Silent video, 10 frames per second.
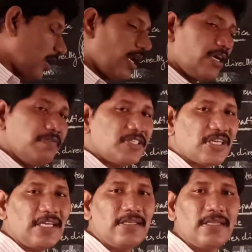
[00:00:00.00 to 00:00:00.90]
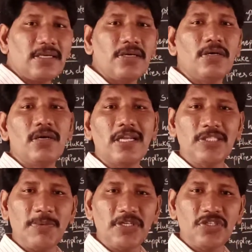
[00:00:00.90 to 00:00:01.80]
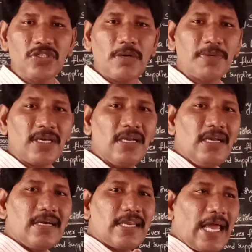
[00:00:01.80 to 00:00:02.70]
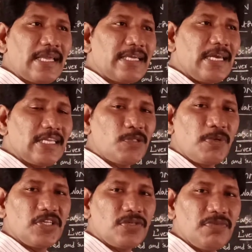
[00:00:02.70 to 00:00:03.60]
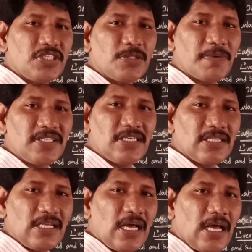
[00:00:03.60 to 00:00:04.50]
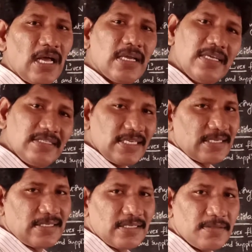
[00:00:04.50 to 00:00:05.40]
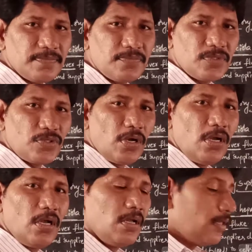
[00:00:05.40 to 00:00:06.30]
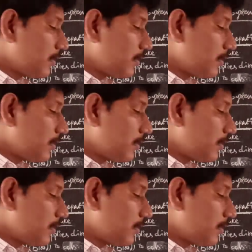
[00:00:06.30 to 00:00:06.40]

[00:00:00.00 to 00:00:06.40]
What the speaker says: Already we studied in the respiration chapter, tracheal respiration, which is present in the insects. So